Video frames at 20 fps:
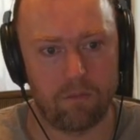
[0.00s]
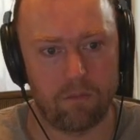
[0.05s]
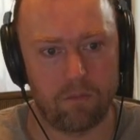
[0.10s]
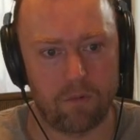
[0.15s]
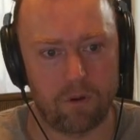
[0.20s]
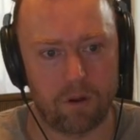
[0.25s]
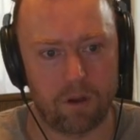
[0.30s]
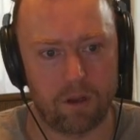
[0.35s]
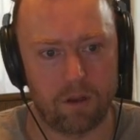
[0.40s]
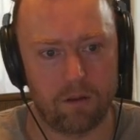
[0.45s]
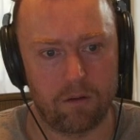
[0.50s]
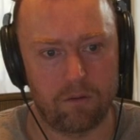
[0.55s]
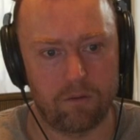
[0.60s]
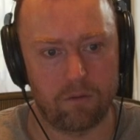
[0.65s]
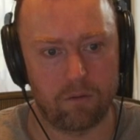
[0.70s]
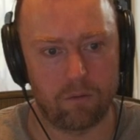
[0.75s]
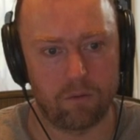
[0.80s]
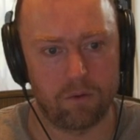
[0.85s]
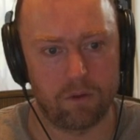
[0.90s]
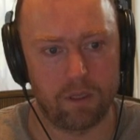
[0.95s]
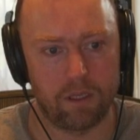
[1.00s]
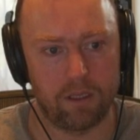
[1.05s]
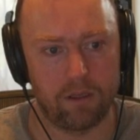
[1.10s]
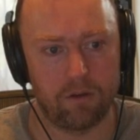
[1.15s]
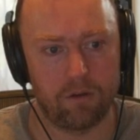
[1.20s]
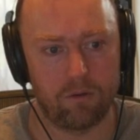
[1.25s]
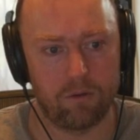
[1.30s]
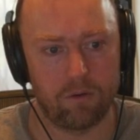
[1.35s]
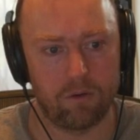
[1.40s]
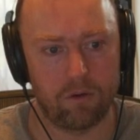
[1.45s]
All right, so we'll need
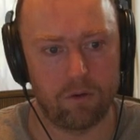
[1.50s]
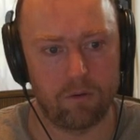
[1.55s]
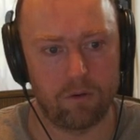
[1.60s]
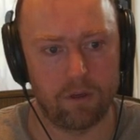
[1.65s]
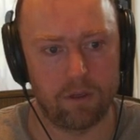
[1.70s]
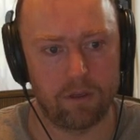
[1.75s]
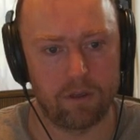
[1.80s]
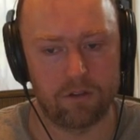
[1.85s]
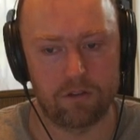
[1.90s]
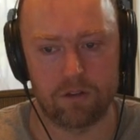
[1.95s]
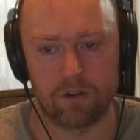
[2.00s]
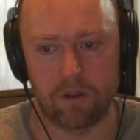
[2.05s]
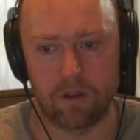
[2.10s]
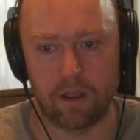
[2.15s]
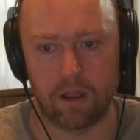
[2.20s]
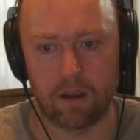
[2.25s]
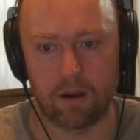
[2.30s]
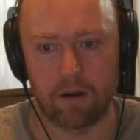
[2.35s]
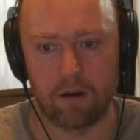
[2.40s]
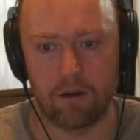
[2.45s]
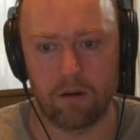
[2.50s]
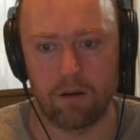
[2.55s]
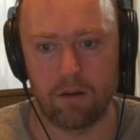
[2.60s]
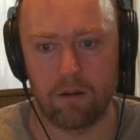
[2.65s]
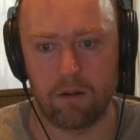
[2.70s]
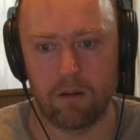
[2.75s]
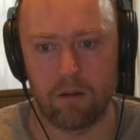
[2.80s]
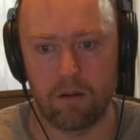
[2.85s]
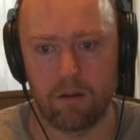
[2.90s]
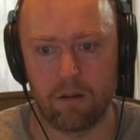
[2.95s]
to do an addition there.
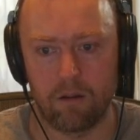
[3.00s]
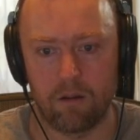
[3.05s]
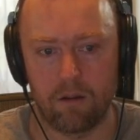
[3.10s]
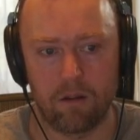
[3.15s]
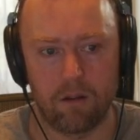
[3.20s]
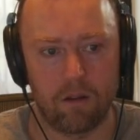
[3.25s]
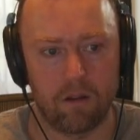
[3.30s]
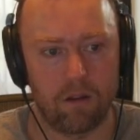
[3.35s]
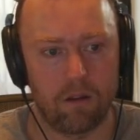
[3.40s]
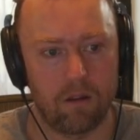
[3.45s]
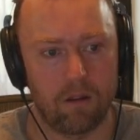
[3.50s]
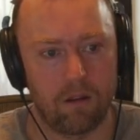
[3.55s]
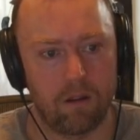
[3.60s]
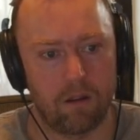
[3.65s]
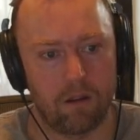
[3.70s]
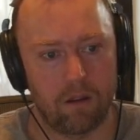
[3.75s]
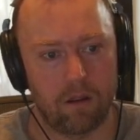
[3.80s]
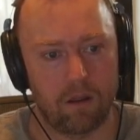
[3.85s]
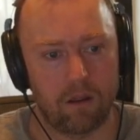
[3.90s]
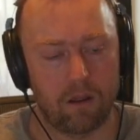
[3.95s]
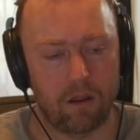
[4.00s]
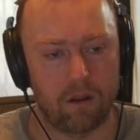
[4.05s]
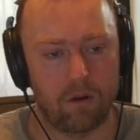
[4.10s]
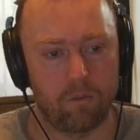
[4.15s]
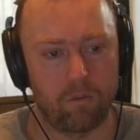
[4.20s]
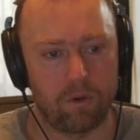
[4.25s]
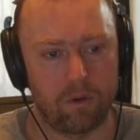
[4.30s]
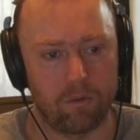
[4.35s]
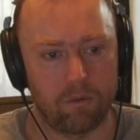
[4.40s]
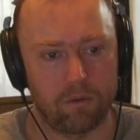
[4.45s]

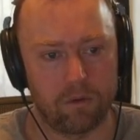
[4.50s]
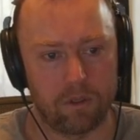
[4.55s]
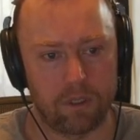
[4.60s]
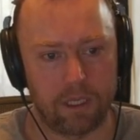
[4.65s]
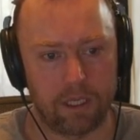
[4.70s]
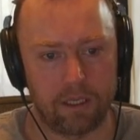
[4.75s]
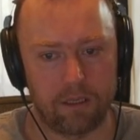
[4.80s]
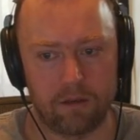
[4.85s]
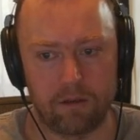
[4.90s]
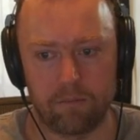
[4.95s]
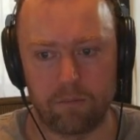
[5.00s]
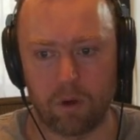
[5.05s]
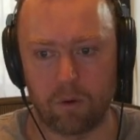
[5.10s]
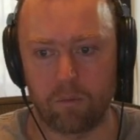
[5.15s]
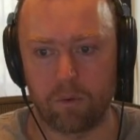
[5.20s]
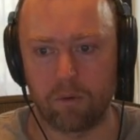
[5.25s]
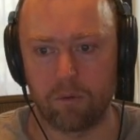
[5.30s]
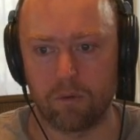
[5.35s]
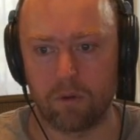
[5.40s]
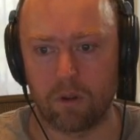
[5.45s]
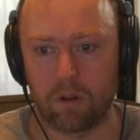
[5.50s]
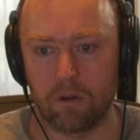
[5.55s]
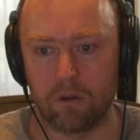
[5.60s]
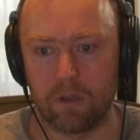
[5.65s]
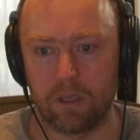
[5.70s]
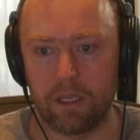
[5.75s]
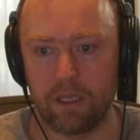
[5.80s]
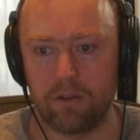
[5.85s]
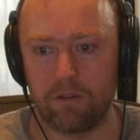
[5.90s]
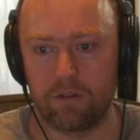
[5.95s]
And we will
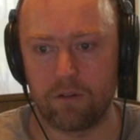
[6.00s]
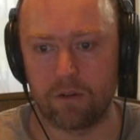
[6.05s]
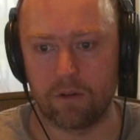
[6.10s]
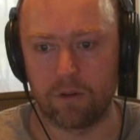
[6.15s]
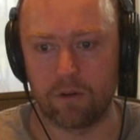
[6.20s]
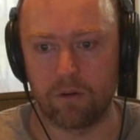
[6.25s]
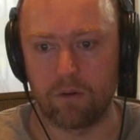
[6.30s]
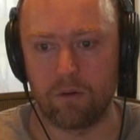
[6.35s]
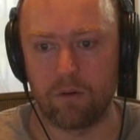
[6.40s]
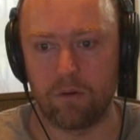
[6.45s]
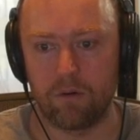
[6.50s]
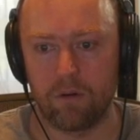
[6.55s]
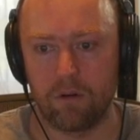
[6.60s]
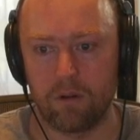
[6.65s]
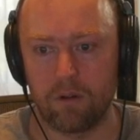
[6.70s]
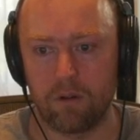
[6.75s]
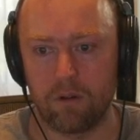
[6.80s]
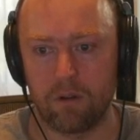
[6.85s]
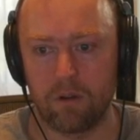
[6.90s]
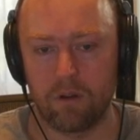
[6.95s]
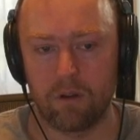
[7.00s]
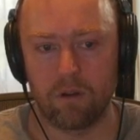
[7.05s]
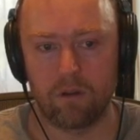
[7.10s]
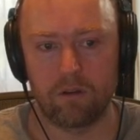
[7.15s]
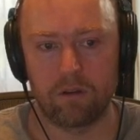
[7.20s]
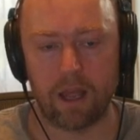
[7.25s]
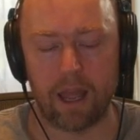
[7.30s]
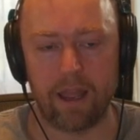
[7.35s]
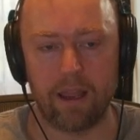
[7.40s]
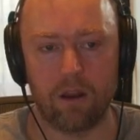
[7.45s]
need to
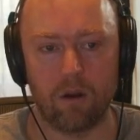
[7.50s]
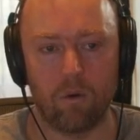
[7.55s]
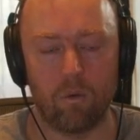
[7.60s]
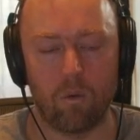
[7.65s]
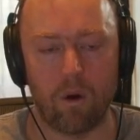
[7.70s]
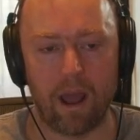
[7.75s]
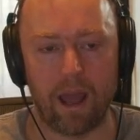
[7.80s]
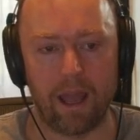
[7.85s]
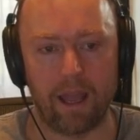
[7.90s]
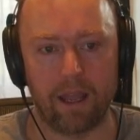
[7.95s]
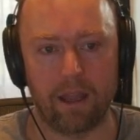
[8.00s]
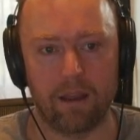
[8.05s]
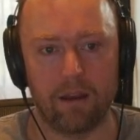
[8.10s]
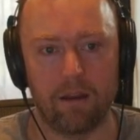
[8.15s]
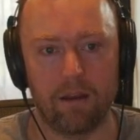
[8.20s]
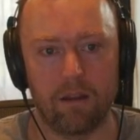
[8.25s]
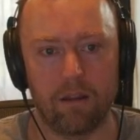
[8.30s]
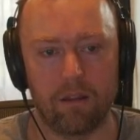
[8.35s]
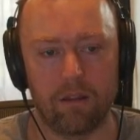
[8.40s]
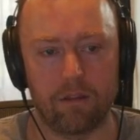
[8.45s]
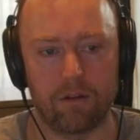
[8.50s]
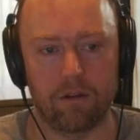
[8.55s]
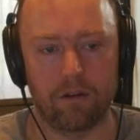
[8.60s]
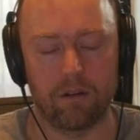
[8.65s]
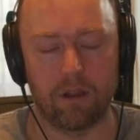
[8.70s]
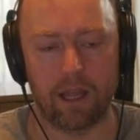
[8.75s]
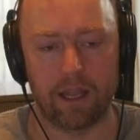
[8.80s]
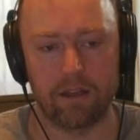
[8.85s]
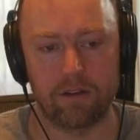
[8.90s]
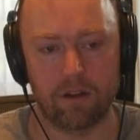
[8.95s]
take away the
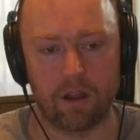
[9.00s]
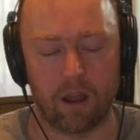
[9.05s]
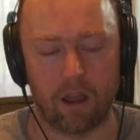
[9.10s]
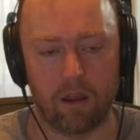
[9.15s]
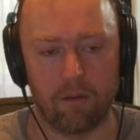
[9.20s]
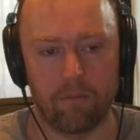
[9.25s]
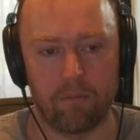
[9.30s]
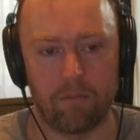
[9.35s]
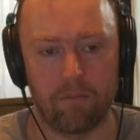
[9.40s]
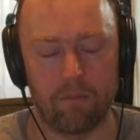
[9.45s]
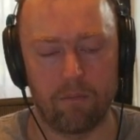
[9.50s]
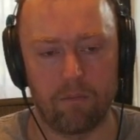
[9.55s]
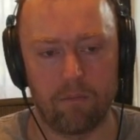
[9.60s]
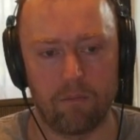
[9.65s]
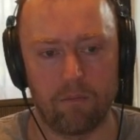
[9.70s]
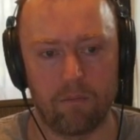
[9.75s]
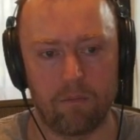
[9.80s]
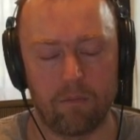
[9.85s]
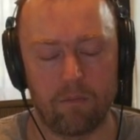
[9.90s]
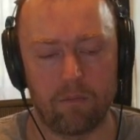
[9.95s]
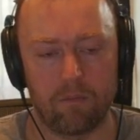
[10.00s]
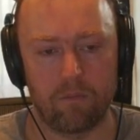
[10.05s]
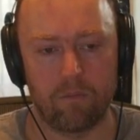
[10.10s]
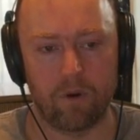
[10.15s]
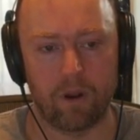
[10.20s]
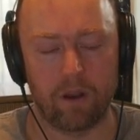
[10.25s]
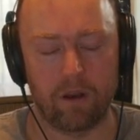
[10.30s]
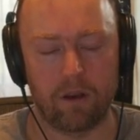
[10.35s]
delay time, right?